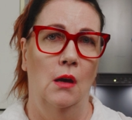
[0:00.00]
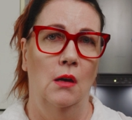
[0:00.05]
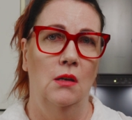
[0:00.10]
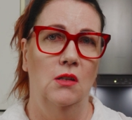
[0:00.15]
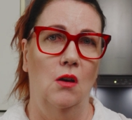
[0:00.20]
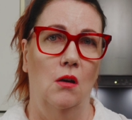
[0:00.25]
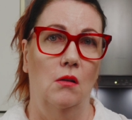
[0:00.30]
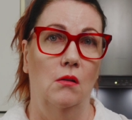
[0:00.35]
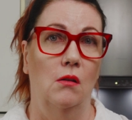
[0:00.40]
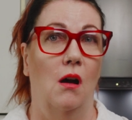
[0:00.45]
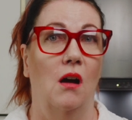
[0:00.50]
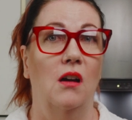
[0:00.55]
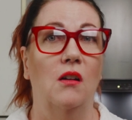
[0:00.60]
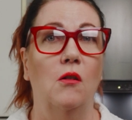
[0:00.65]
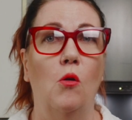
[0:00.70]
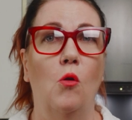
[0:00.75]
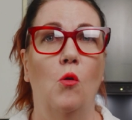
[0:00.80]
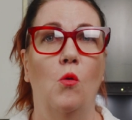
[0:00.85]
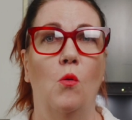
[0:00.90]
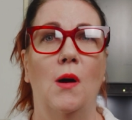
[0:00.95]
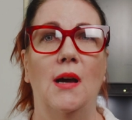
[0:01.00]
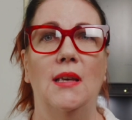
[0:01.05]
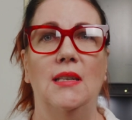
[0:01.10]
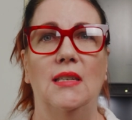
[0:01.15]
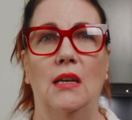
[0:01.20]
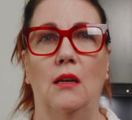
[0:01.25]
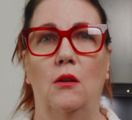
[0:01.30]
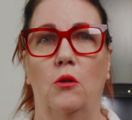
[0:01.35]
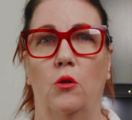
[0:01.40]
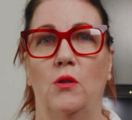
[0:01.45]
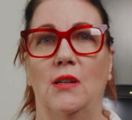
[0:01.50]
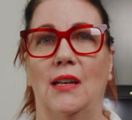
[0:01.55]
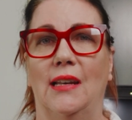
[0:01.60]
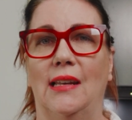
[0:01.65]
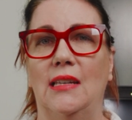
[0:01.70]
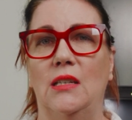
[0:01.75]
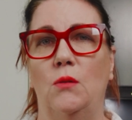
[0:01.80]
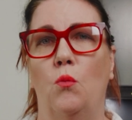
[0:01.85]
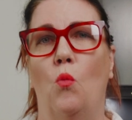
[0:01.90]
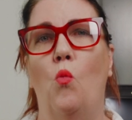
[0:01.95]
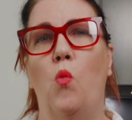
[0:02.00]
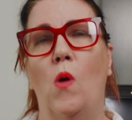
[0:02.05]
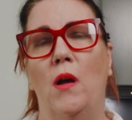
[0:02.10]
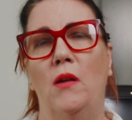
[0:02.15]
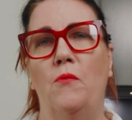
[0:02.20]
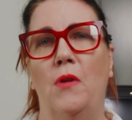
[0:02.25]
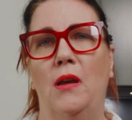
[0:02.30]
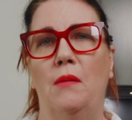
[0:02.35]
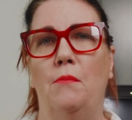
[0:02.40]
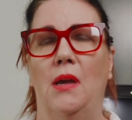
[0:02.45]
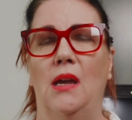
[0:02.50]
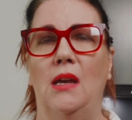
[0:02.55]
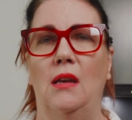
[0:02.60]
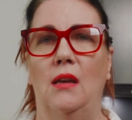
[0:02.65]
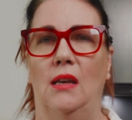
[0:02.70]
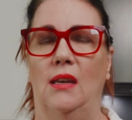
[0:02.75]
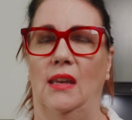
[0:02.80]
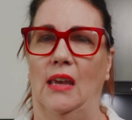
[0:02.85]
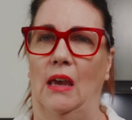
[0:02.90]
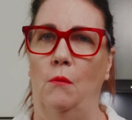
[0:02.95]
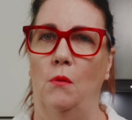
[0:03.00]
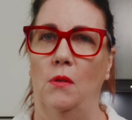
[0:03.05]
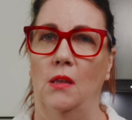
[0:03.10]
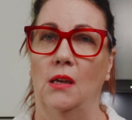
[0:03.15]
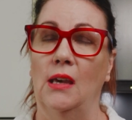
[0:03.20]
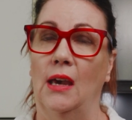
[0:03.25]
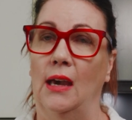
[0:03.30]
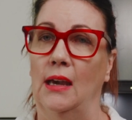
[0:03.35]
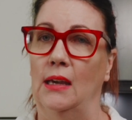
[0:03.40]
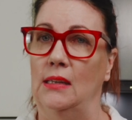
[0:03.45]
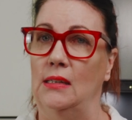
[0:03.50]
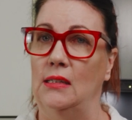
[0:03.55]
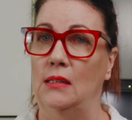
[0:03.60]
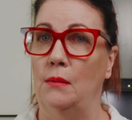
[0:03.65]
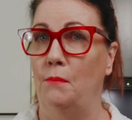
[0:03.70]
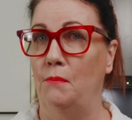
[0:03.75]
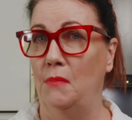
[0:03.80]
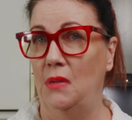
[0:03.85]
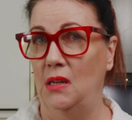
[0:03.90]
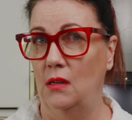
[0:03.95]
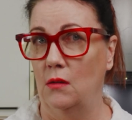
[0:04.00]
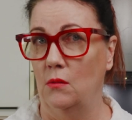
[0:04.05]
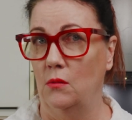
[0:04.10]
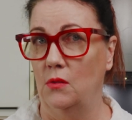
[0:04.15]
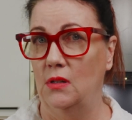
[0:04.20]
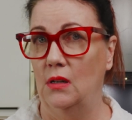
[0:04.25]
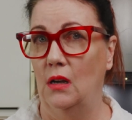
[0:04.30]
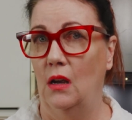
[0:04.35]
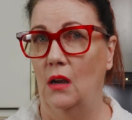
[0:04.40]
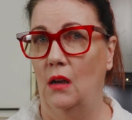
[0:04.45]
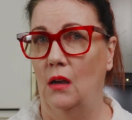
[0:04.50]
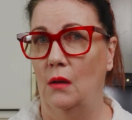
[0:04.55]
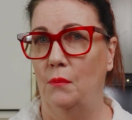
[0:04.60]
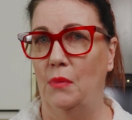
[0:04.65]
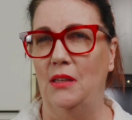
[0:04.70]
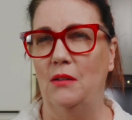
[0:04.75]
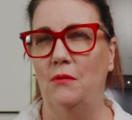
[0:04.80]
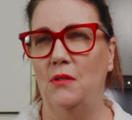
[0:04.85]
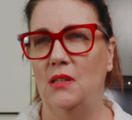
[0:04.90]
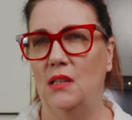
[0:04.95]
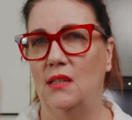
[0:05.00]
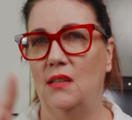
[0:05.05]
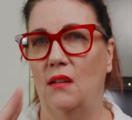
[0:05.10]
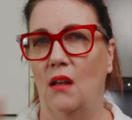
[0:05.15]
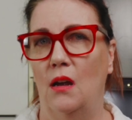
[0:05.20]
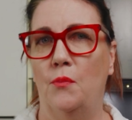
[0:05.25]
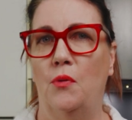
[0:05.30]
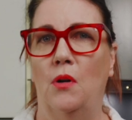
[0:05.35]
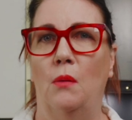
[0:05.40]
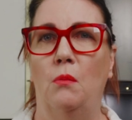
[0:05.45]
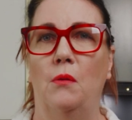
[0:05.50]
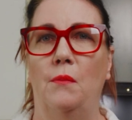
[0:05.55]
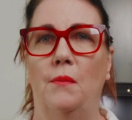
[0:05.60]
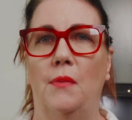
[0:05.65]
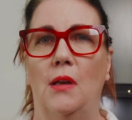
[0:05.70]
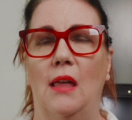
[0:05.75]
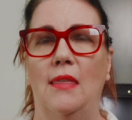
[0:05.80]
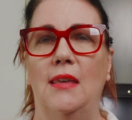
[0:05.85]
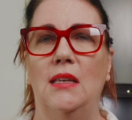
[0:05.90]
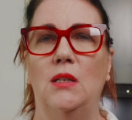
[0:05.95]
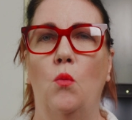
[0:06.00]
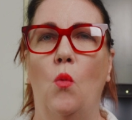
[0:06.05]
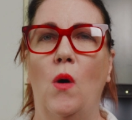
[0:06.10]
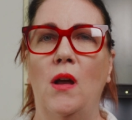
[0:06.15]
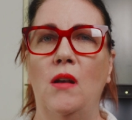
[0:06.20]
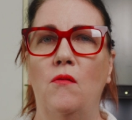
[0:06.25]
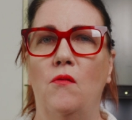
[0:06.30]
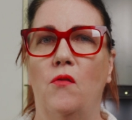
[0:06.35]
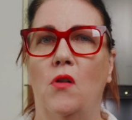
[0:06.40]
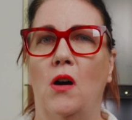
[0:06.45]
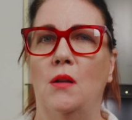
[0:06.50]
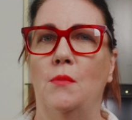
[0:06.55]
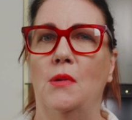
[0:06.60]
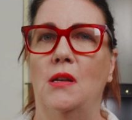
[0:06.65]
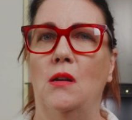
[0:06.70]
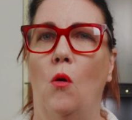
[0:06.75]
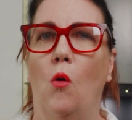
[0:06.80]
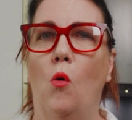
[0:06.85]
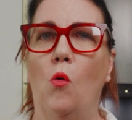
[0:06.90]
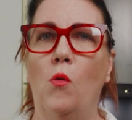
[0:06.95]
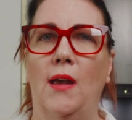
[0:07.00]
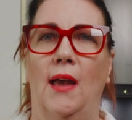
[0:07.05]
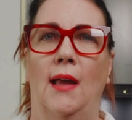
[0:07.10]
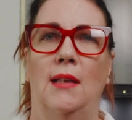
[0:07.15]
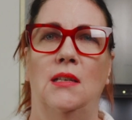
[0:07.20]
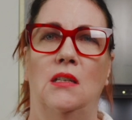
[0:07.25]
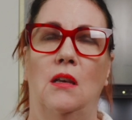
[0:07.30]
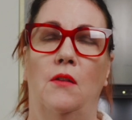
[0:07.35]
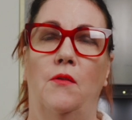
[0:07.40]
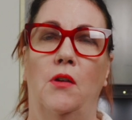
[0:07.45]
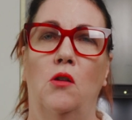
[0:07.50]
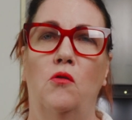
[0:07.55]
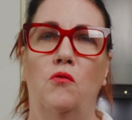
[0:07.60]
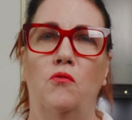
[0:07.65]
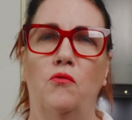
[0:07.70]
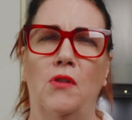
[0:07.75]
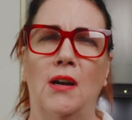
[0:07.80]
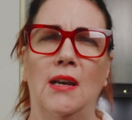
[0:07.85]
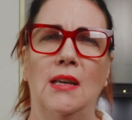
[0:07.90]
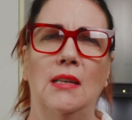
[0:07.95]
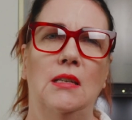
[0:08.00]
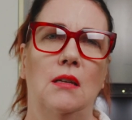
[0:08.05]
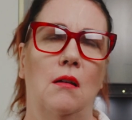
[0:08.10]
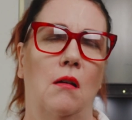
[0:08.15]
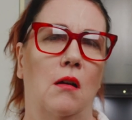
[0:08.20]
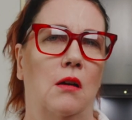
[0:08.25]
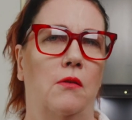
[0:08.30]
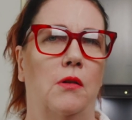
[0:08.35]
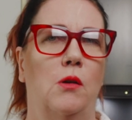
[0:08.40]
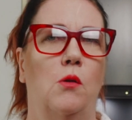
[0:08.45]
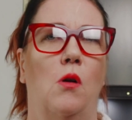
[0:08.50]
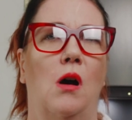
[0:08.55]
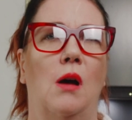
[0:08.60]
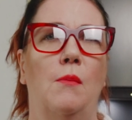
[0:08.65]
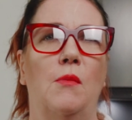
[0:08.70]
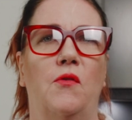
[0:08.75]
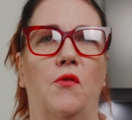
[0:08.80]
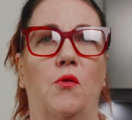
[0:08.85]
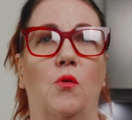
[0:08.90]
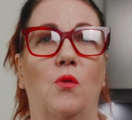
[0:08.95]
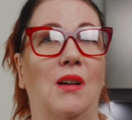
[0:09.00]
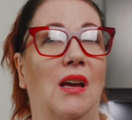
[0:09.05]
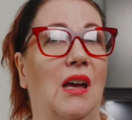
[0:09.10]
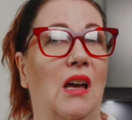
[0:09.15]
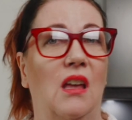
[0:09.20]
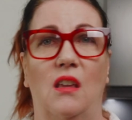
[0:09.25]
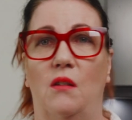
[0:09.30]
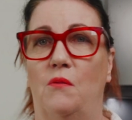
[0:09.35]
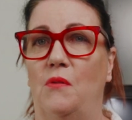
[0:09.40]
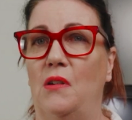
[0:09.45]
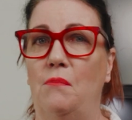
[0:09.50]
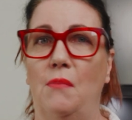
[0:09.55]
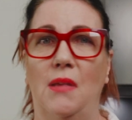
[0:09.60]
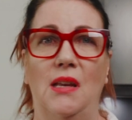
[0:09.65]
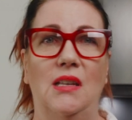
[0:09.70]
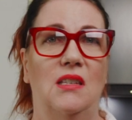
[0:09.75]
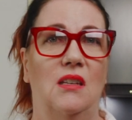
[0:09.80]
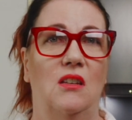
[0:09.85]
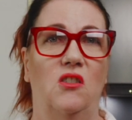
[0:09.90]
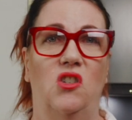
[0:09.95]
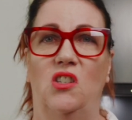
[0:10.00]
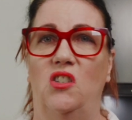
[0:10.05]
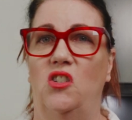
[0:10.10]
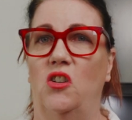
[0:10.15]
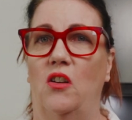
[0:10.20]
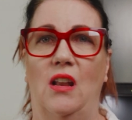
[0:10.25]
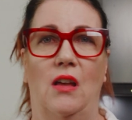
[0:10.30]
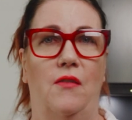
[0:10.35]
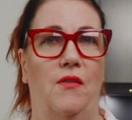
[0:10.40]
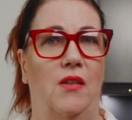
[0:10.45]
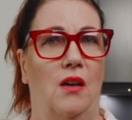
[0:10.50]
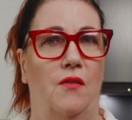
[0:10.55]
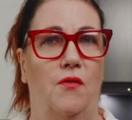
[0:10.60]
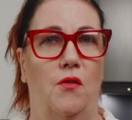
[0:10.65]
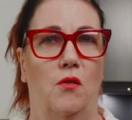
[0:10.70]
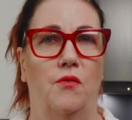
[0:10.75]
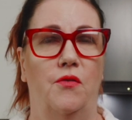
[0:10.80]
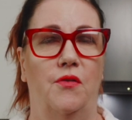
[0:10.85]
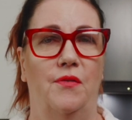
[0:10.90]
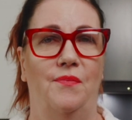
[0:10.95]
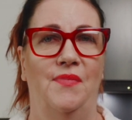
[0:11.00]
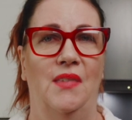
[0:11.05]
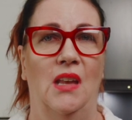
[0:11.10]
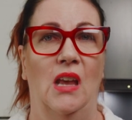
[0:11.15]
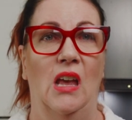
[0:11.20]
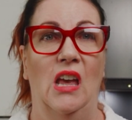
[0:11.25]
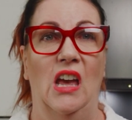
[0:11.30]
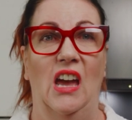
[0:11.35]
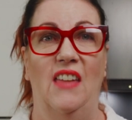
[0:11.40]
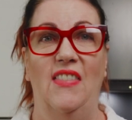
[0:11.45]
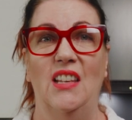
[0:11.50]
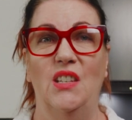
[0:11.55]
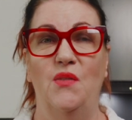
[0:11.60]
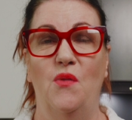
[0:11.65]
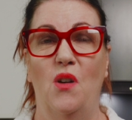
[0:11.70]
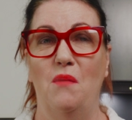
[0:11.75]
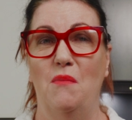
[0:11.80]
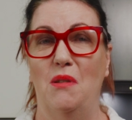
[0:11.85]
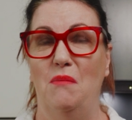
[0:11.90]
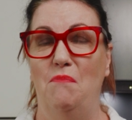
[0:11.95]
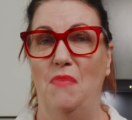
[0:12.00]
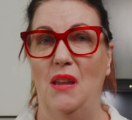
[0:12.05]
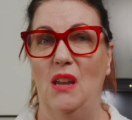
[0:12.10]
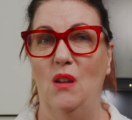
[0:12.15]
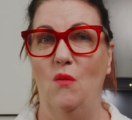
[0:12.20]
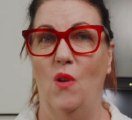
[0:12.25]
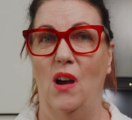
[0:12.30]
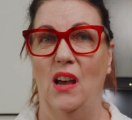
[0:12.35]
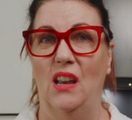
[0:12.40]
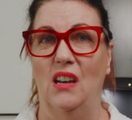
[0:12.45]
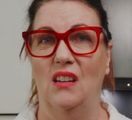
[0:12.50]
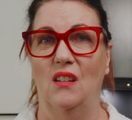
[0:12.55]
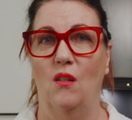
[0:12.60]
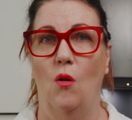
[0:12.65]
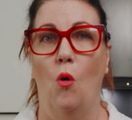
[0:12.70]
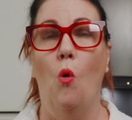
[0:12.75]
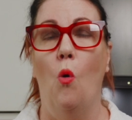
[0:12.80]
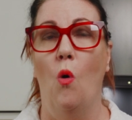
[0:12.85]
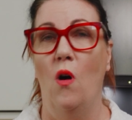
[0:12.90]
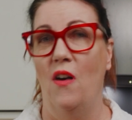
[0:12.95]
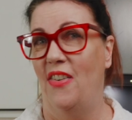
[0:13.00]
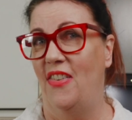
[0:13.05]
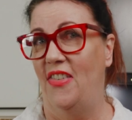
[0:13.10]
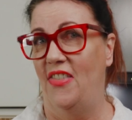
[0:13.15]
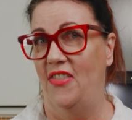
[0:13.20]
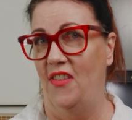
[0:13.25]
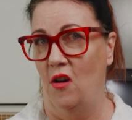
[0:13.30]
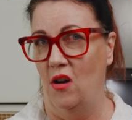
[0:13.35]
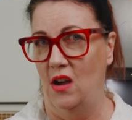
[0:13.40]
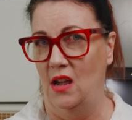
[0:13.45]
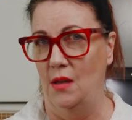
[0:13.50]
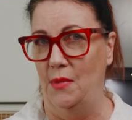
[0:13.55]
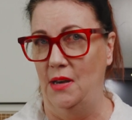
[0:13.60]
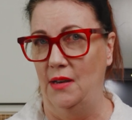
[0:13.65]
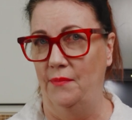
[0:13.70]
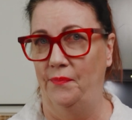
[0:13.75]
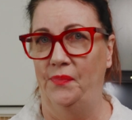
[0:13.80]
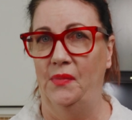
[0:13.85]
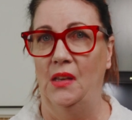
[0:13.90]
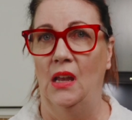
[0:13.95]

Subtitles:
So I always include at least one red meat in Cat with a K's meals. But there is a slight problem. There's one vitamin all cats have a crazy high requirement for that red meats just don't have enough of. And that's vitamin B1 or thiamine.